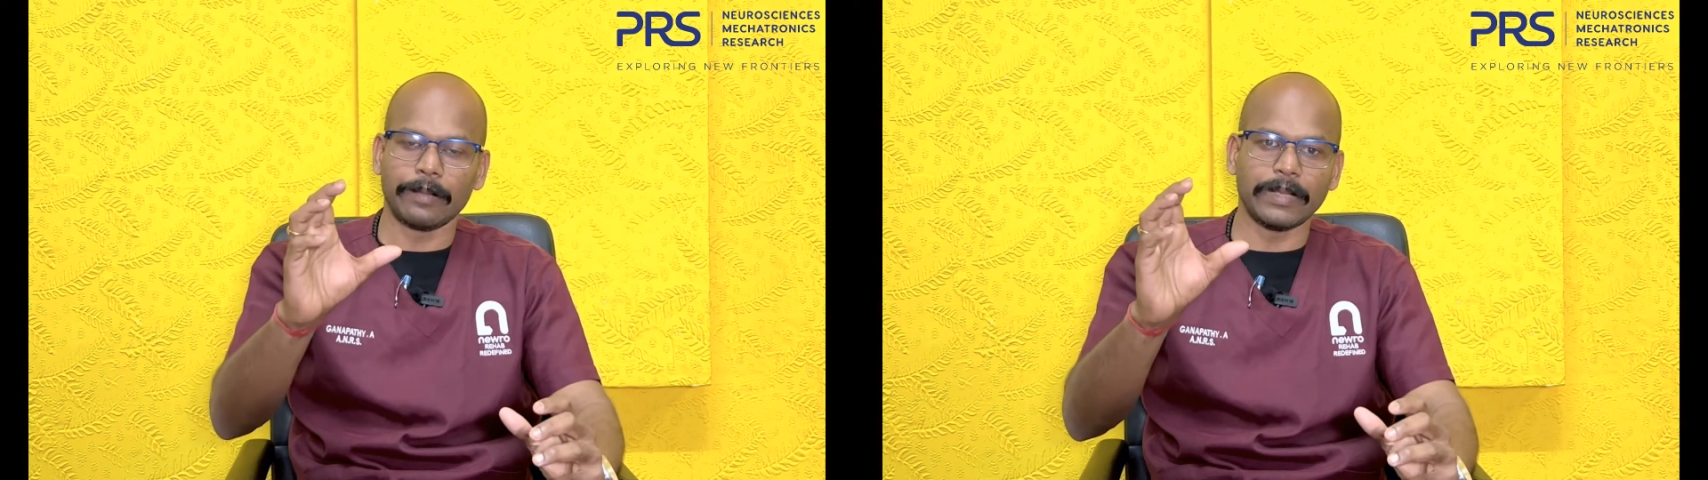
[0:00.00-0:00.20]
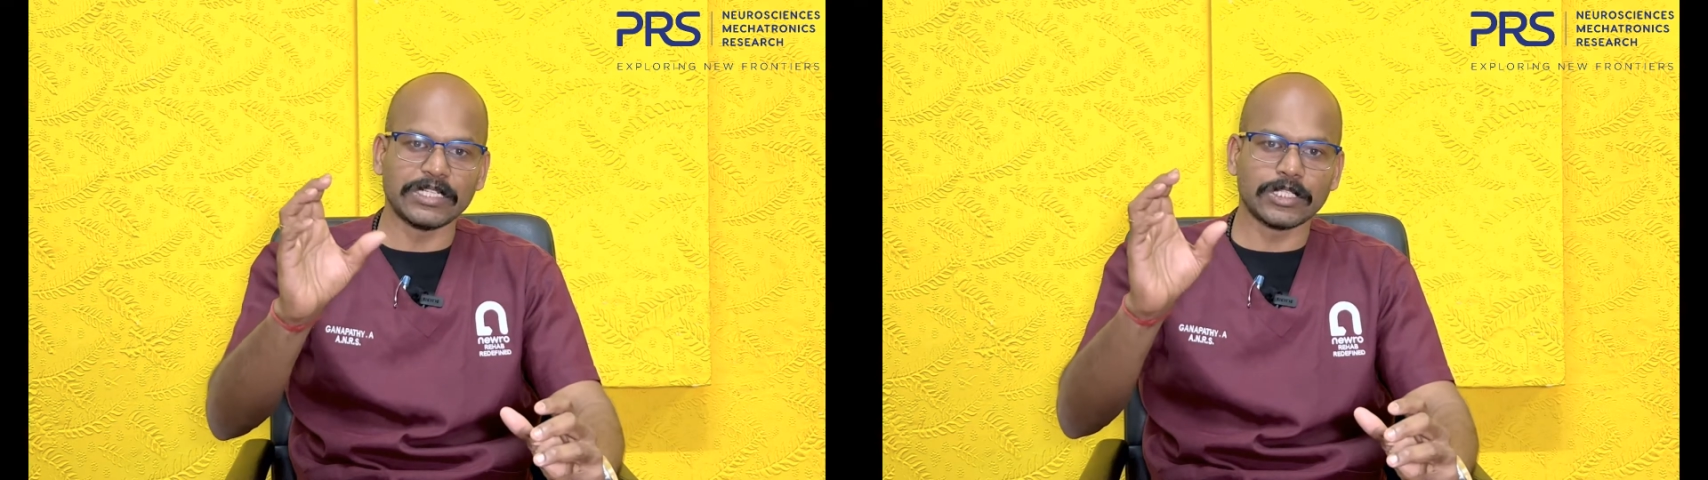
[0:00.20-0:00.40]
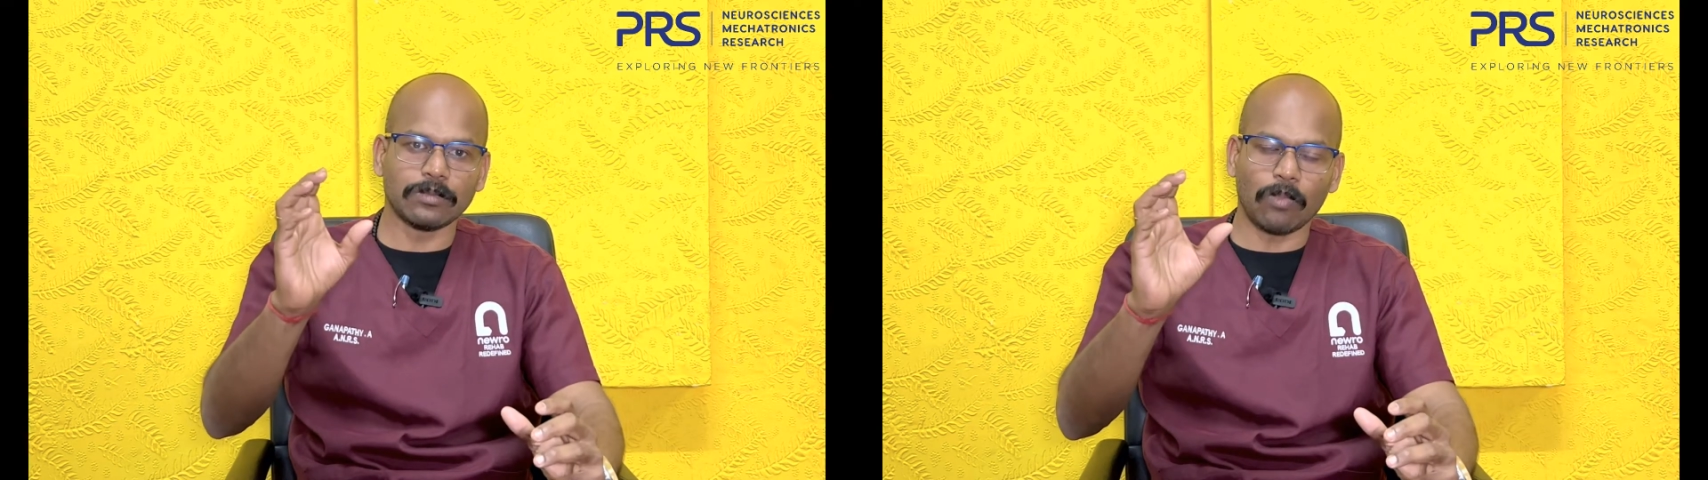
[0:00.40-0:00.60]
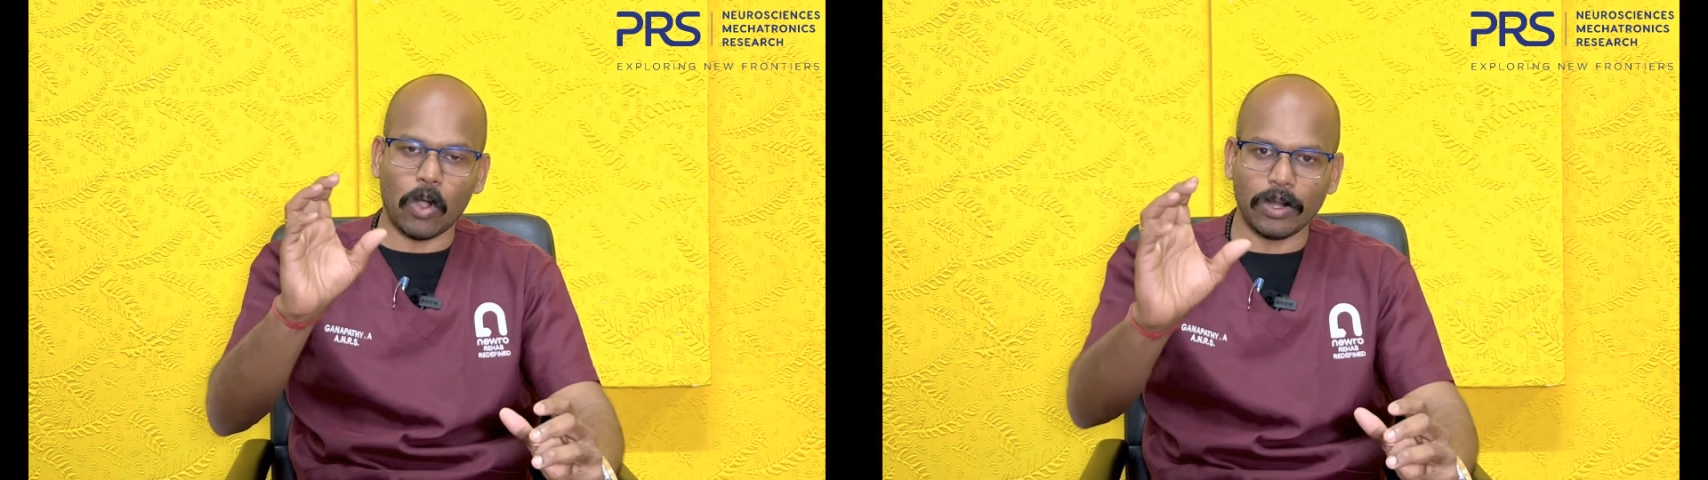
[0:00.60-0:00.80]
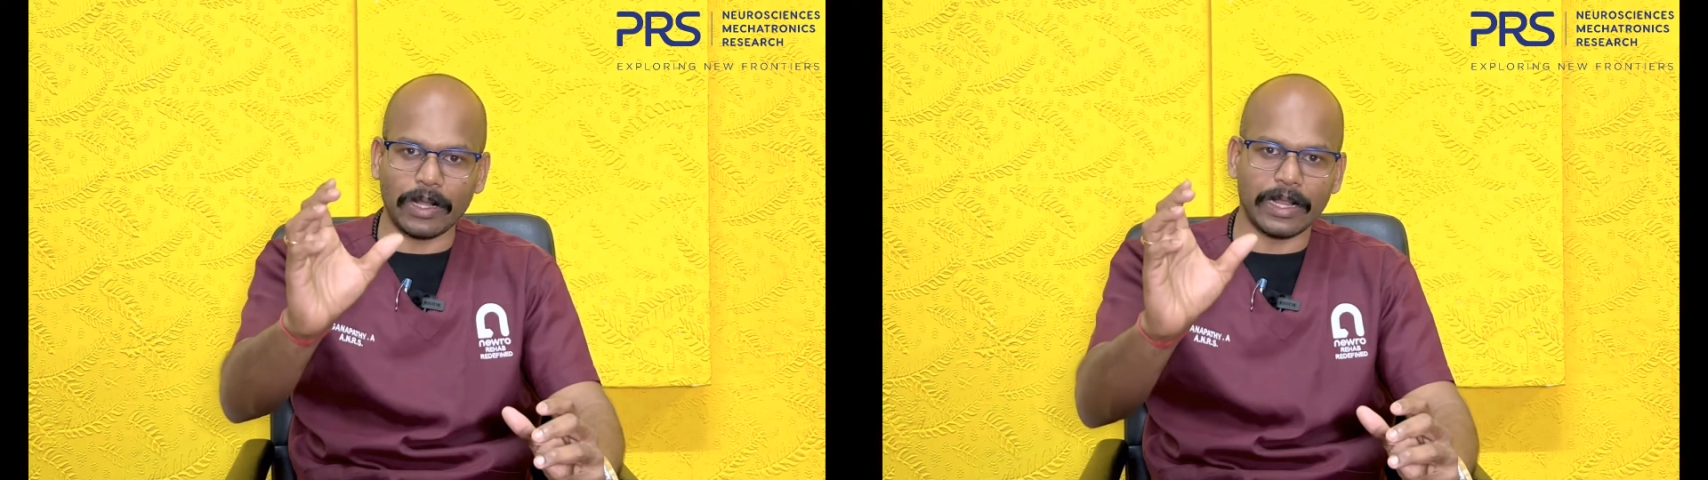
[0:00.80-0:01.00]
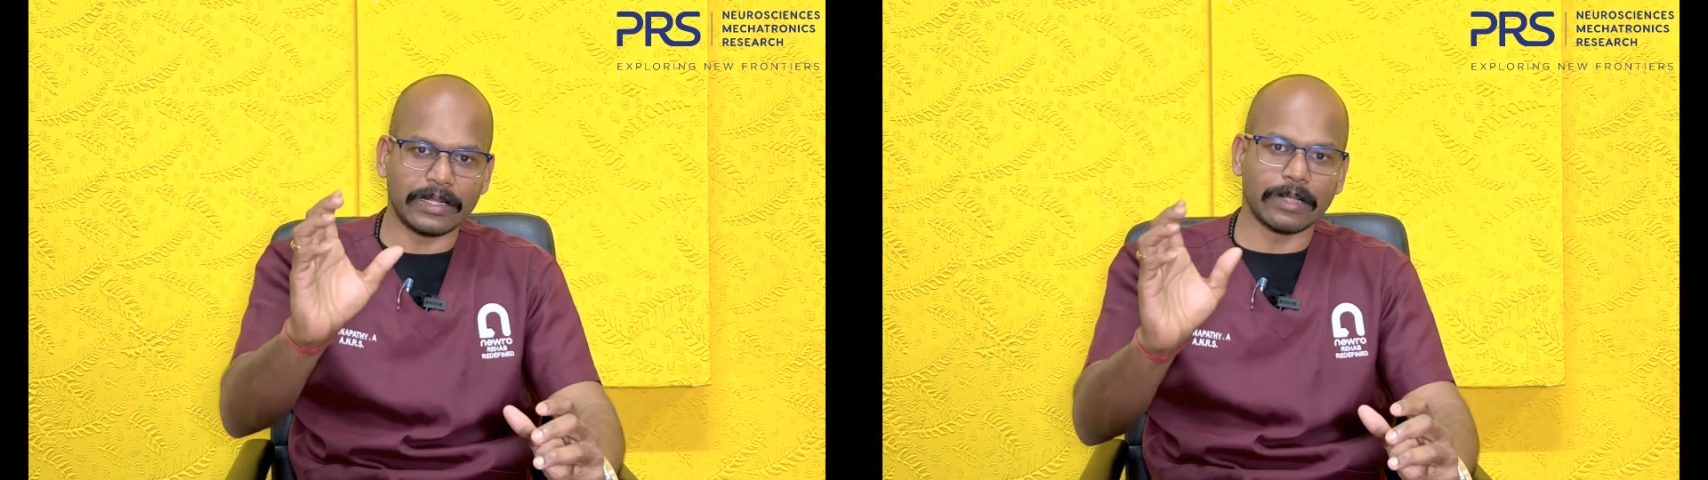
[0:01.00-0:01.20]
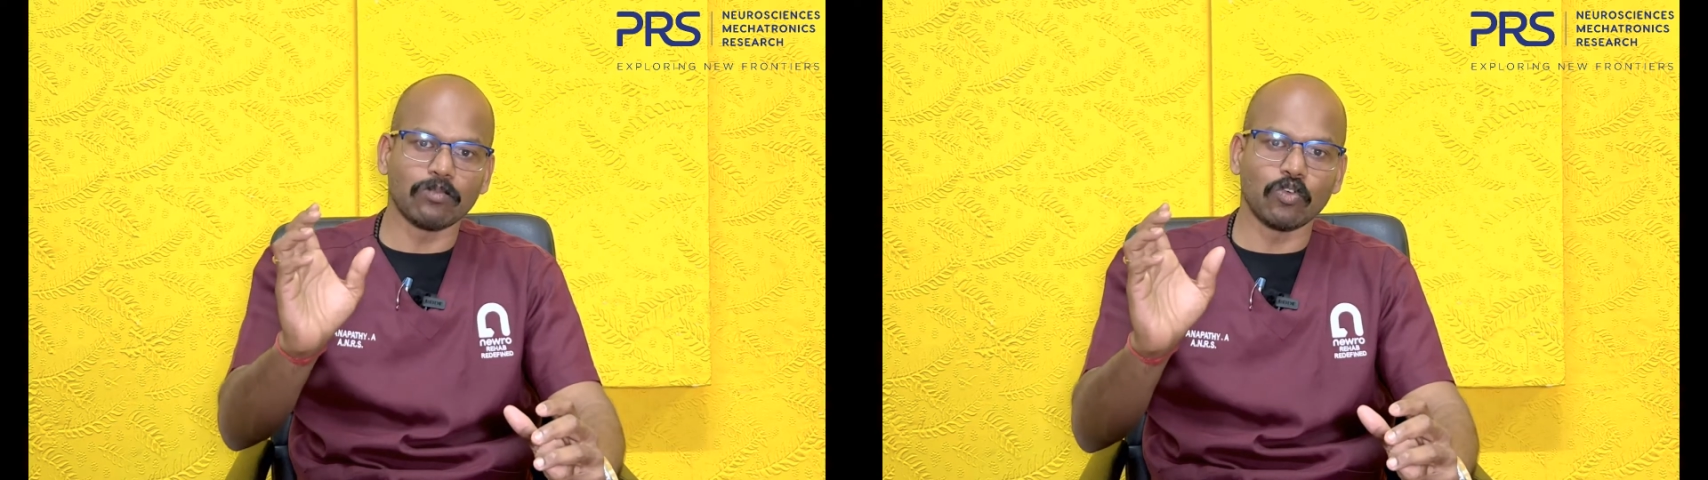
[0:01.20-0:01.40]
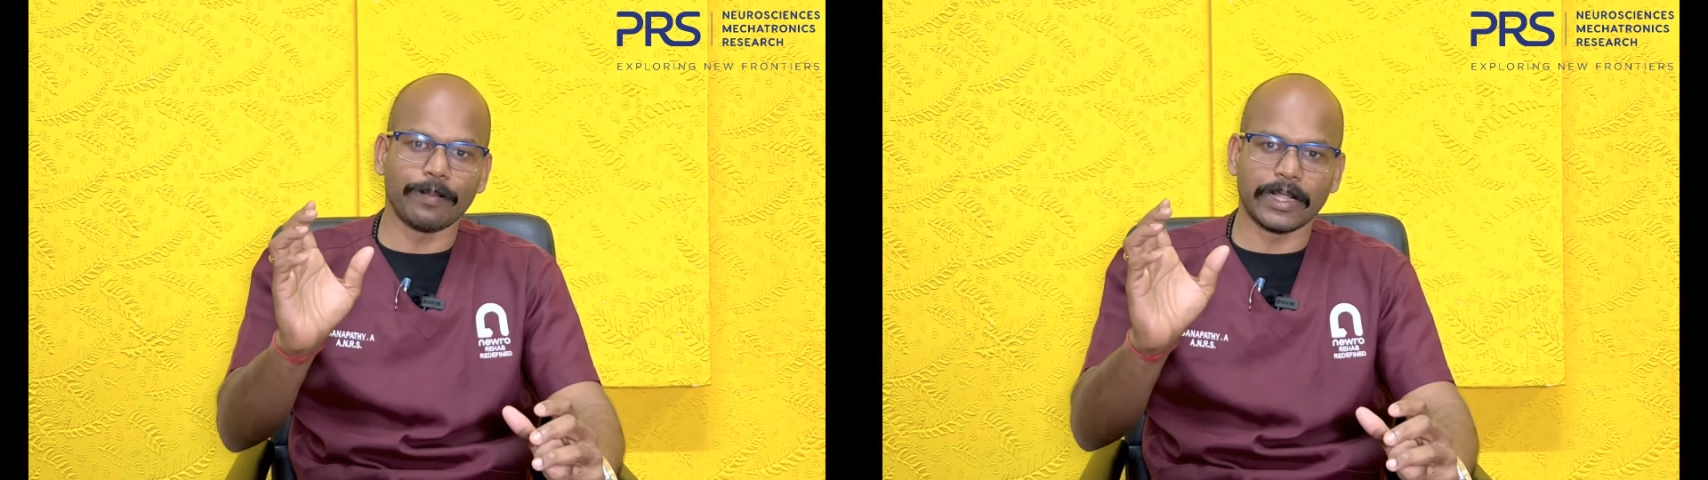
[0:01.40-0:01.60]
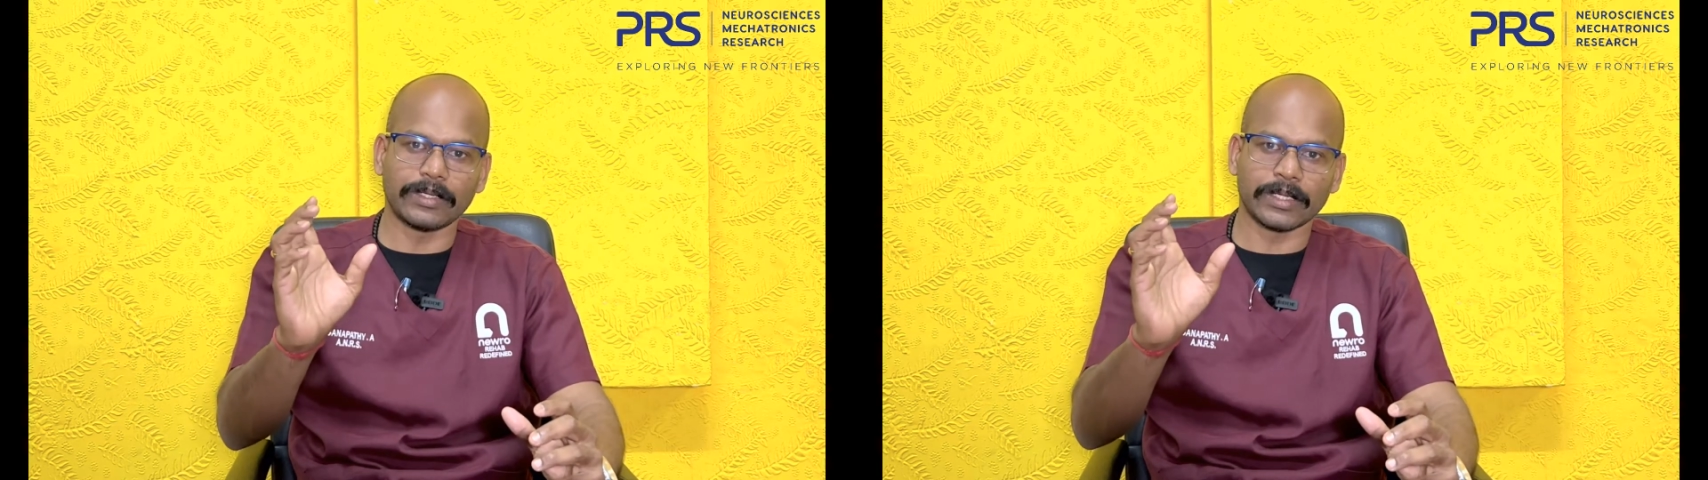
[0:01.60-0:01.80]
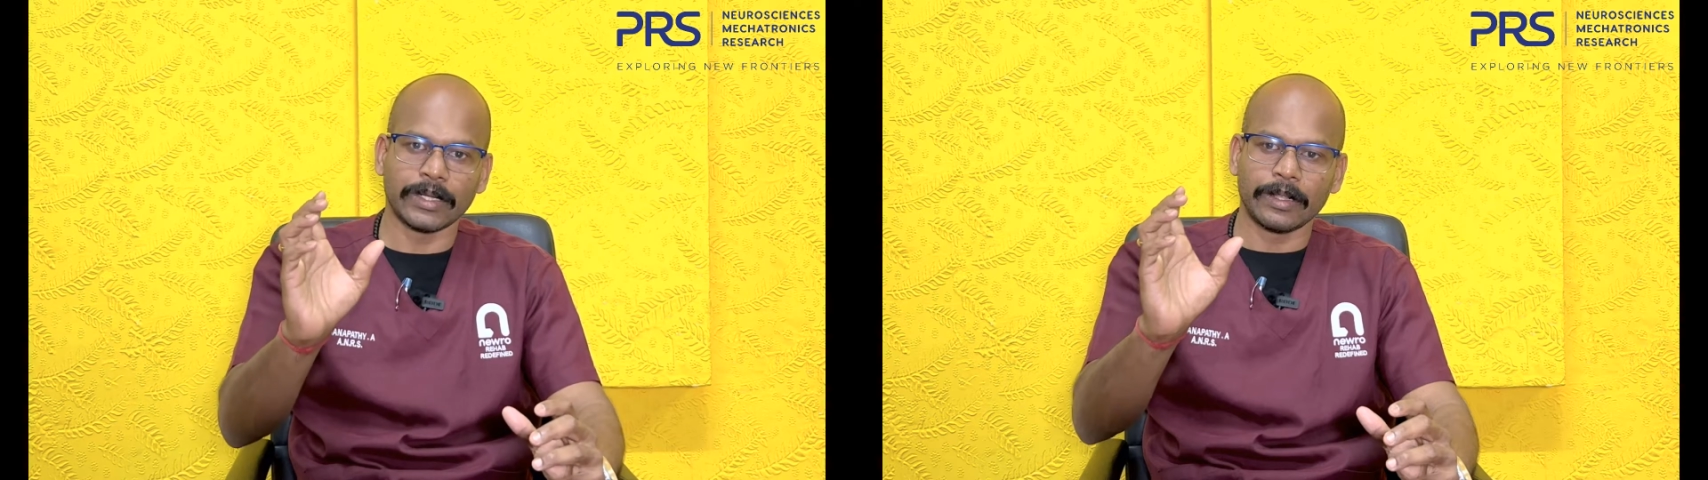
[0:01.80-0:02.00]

means modulate the movement,